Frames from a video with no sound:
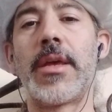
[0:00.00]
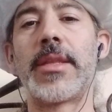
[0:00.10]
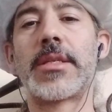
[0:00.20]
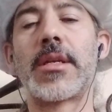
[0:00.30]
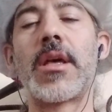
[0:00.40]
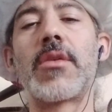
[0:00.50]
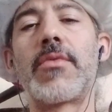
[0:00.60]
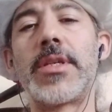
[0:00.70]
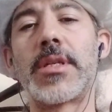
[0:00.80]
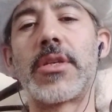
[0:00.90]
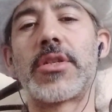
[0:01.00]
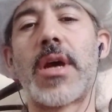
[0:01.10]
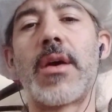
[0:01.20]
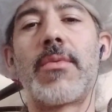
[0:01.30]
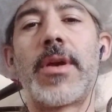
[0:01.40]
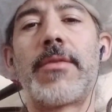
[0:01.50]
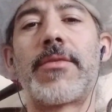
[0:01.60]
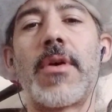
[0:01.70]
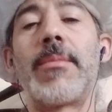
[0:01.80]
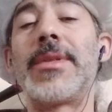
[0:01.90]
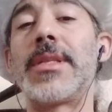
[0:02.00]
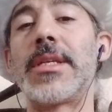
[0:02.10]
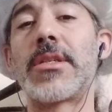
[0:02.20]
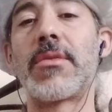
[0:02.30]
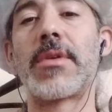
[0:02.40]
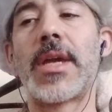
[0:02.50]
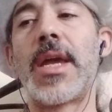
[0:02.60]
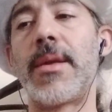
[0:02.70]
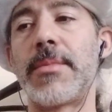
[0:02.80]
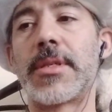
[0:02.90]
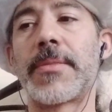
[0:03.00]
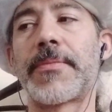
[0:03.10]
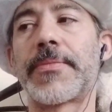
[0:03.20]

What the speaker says: That's another reason to shy away from digital games.